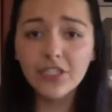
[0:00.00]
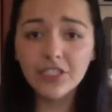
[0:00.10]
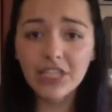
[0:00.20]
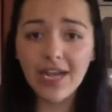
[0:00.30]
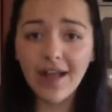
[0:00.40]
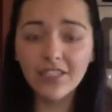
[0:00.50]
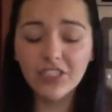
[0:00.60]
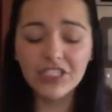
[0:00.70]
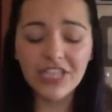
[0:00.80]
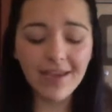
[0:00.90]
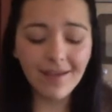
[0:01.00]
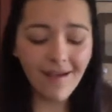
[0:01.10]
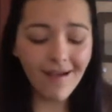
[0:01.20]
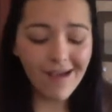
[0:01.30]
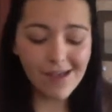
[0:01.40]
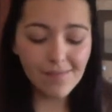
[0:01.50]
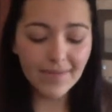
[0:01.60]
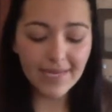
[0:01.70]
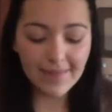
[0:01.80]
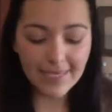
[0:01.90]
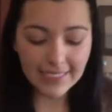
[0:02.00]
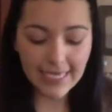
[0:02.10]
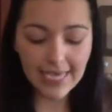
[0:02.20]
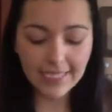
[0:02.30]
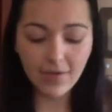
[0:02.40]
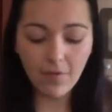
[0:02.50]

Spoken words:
Shakeology shake. But in this case,